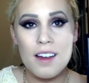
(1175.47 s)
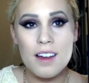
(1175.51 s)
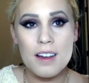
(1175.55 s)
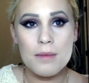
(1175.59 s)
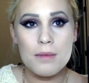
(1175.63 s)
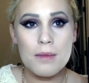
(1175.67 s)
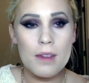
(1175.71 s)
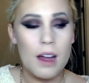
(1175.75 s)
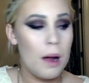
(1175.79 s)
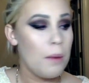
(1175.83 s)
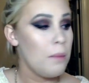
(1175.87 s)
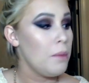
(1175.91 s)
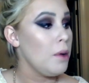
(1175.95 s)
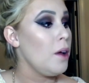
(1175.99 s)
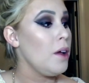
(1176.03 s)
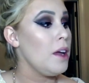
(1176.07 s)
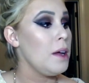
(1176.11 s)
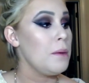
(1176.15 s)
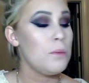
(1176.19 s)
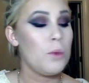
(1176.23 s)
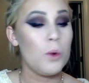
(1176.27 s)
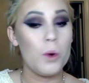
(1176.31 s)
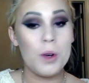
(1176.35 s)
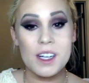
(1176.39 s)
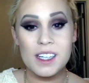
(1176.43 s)
I'm probably
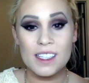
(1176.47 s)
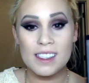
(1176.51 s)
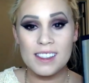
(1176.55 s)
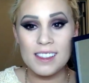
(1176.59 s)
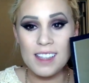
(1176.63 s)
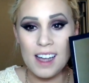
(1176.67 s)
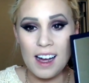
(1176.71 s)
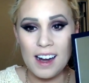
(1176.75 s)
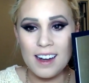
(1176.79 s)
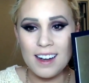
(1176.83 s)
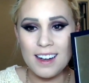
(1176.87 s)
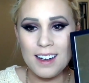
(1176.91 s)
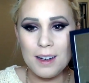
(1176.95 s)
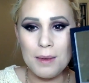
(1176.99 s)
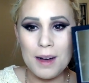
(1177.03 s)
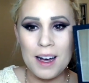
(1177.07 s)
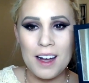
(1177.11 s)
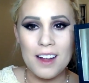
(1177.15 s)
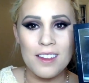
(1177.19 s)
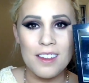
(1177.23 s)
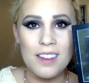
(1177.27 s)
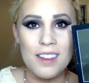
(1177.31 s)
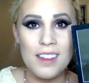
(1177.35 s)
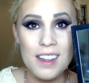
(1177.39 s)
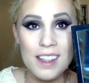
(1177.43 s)
more excited
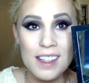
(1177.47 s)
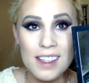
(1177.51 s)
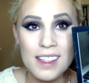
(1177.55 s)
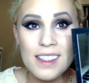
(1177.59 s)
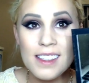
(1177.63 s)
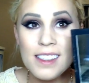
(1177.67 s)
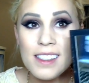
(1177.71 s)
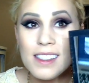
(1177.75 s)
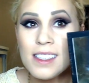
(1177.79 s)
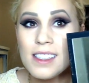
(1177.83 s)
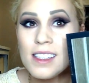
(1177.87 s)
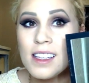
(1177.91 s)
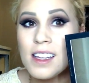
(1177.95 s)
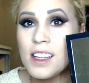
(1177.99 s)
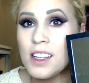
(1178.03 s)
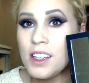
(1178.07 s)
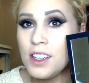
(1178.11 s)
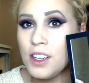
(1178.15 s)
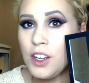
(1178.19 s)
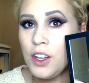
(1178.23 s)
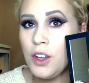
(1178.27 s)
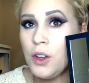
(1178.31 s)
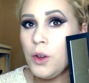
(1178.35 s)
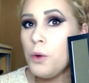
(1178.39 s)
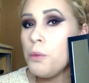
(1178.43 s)
about this
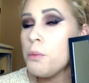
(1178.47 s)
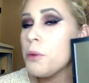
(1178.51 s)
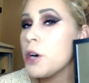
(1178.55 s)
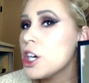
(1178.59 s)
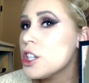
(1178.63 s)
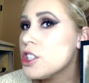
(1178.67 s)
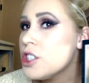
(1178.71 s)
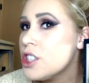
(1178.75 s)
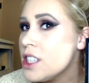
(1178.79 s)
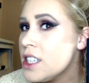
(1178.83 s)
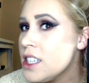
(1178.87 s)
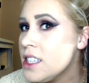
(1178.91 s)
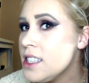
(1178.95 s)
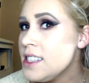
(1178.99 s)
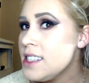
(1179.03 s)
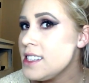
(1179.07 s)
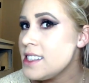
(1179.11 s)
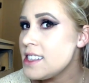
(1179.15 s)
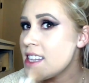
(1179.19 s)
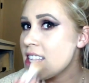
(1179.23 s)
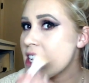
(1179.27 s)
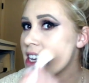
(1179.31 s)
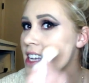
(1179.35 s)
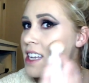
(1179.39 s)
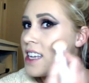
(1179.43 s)
new purchase
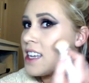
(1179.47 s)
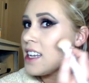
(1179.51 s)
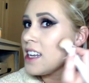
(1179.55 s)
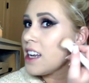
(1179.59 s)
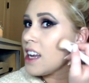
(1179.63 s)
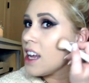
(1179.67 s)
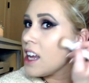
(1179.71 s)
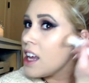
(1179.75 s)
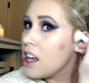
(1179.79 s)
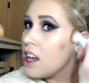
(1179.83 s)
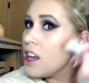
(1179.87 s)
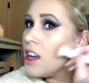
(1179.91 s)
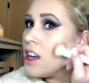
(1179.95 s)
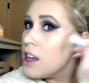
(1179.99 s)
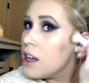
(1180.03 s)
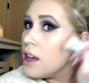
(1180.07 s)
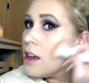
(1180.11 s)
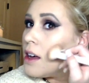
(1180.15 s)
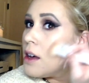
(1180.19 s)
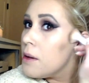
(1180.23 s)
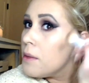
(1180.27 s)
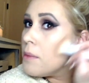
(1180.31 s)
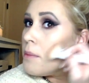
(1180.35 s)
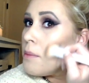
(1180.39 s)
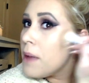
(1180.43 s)
than
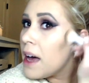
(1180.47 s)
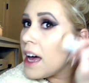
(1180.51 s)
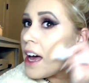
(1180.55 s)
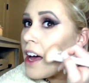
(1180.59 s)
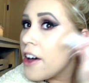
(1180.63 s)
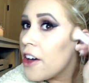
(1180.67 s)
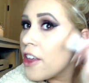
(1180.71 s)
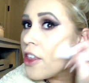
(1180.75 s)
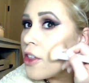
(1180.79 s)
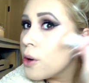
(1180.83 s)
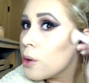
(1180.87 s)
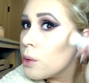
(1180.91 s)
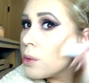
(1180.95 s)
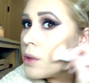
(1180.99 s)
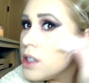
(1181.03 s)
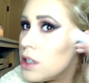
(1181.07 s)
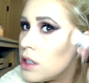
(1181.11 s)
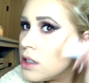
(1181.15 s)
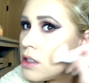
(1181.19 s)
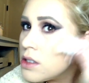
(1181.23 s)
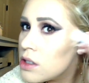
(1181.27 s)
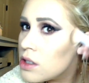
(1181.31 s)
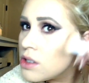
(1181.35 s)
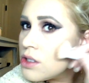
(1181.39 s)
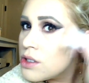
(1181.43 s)
my other
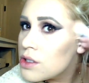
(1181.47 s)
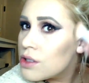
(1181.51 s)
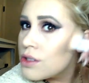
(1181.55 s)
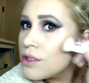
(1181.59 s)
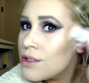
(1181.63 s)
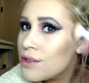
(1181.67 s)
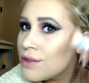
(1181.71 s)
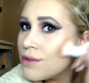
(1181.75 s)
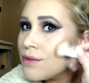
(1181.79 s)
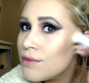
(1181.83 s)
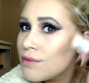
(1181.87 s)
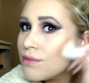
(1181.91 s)
ones